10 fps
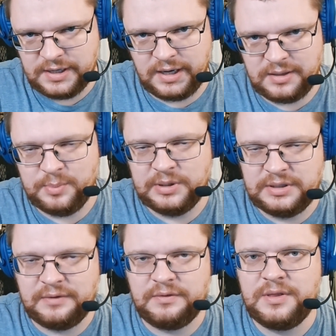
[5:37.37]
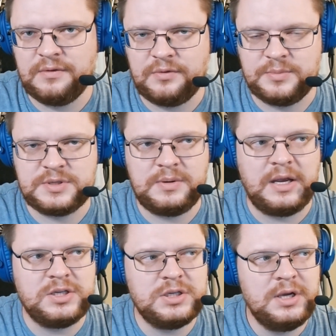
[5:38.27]
kind of build everything from
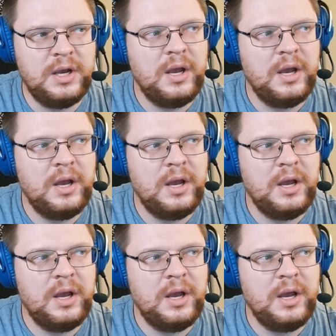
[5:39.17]
scratch.